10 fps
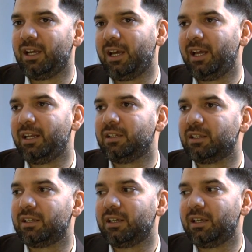And
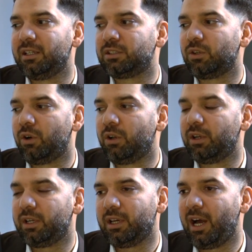it's all,
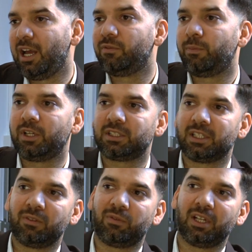I
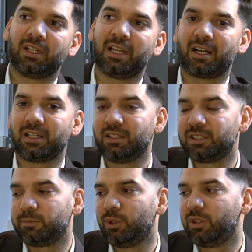personally feel that in
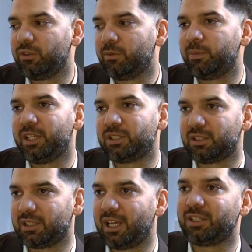this beautiful place
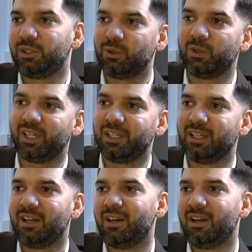like UAE,